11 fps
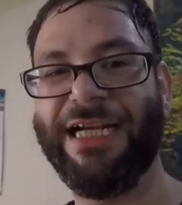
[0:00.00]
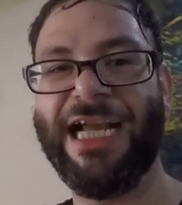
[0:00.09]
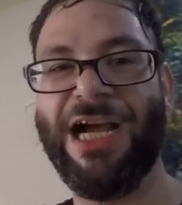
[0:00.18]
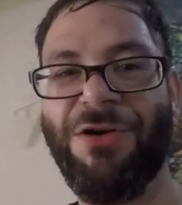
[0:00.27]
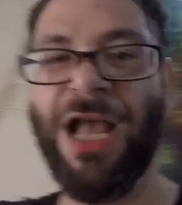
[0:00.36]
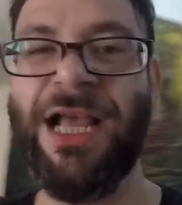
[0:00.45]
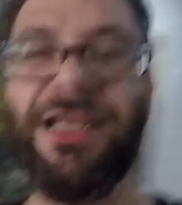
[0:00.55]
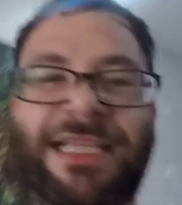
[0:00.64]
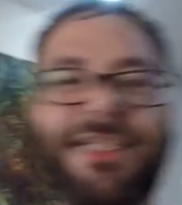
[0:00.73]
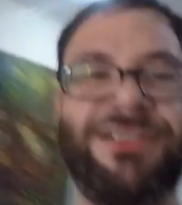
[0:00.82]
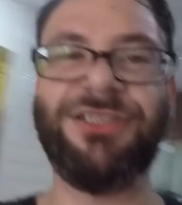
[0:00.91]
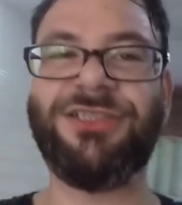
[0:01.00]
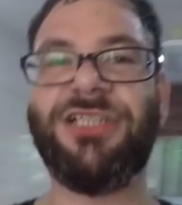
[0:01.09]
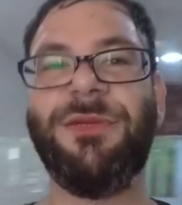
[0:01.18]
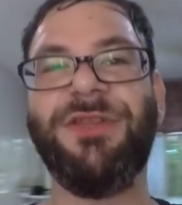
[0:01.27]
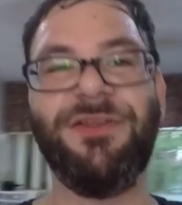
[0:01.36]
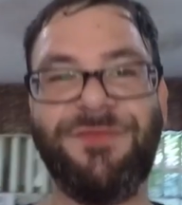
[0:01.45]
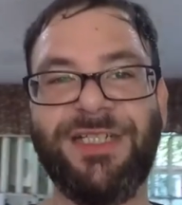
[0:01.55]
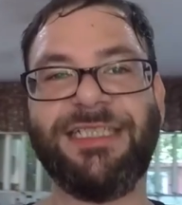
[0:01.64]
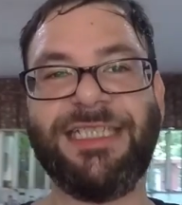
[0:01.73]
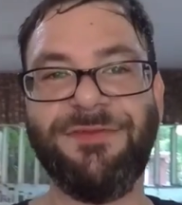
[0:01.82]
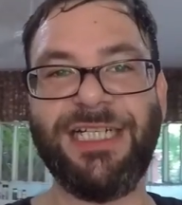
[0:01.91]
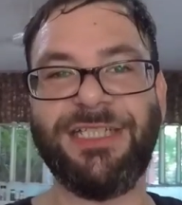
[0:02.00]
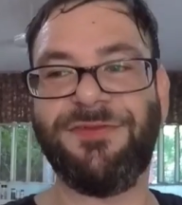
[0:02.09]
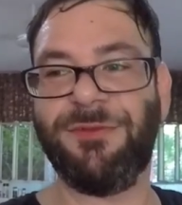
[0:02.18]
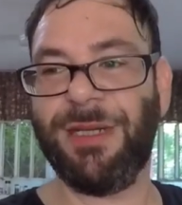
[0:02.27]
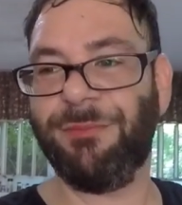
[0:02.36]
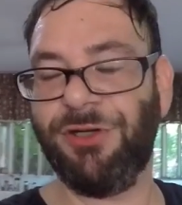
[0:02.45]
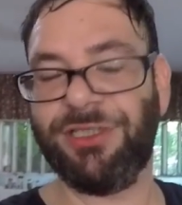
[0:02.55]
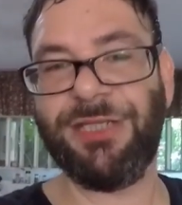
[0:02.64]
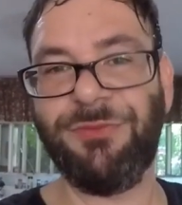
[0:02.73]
Now, this is just some of the festivities for my birthday.